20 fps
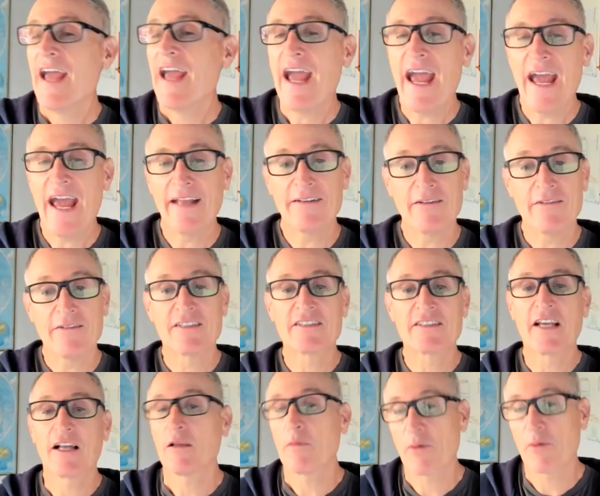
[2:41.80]
and
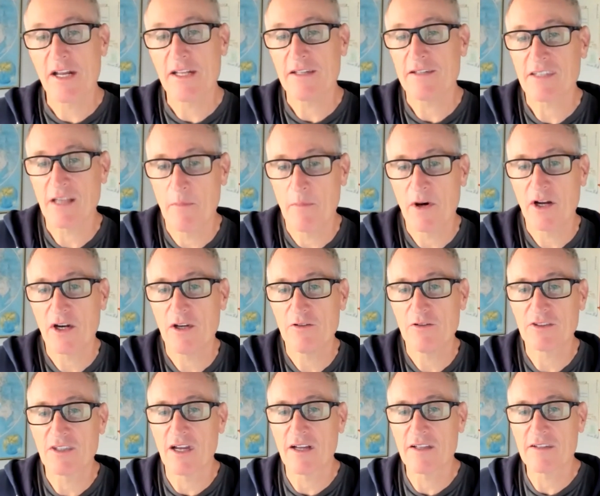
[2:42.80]
celebrate somebody
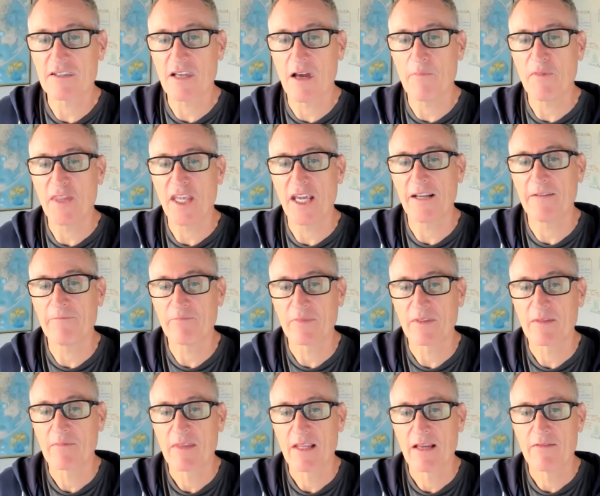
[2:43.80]
who's done something
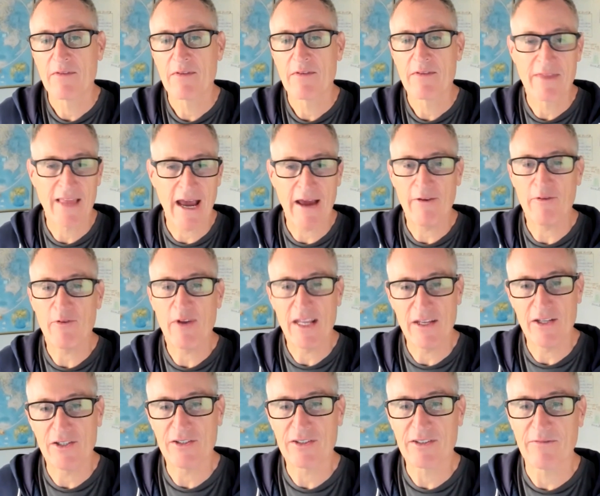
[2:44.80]
that
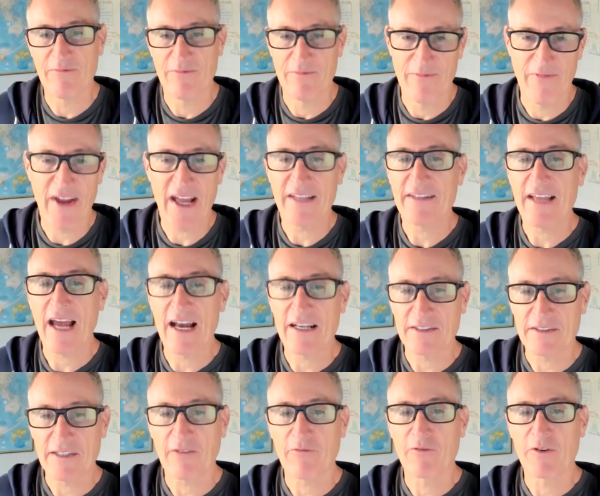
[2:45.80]
is
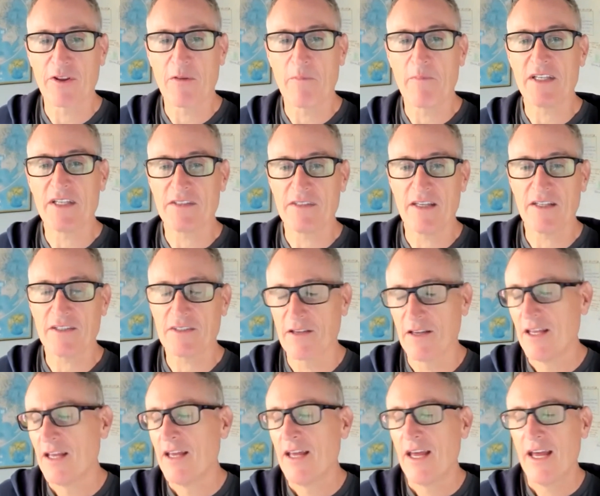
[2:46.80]
fantastic for the business.
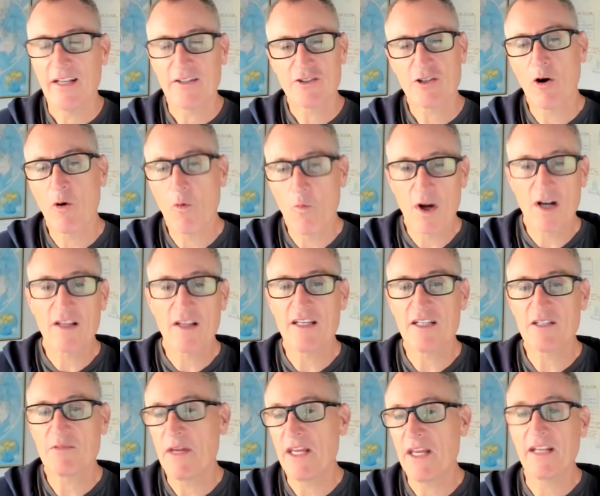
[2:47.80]
And so in one of
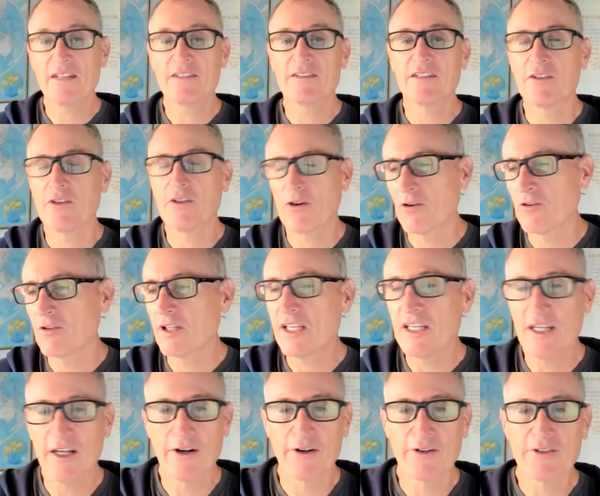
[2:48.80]
these meetings in the early
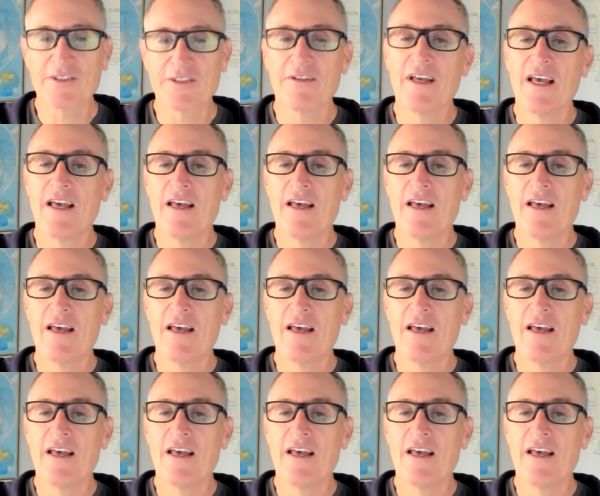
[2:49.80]
years,